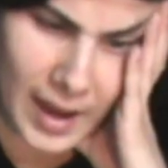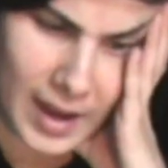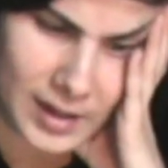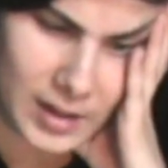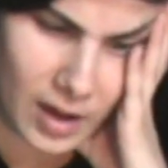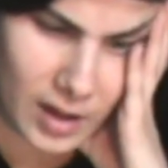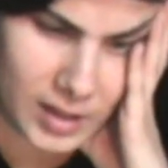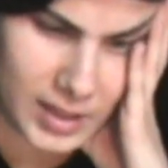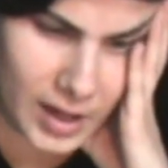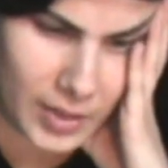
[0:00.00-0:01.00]
And
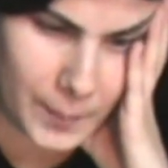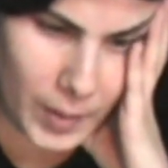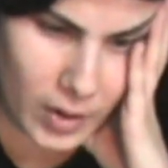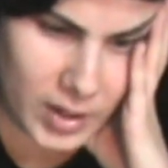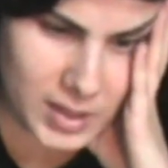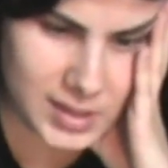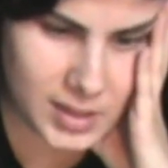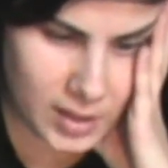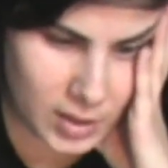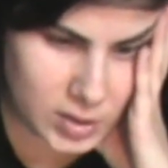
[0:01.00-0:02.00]
all the other boys
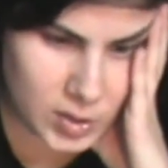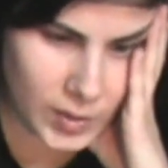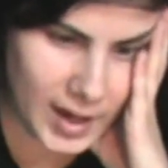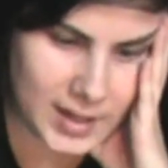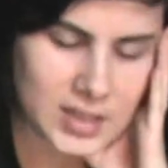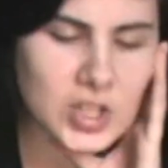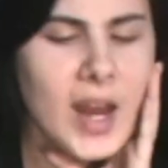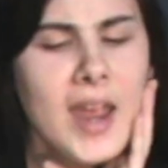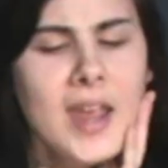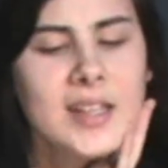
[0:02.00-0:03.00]
try to
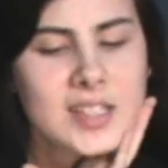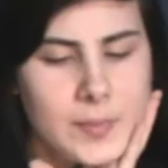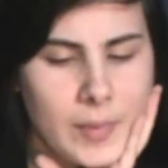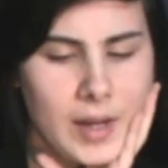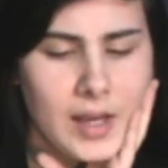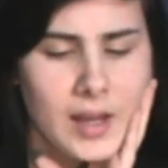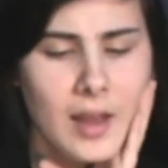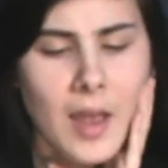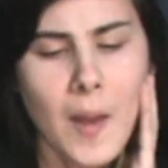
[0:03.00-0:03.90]
chase me.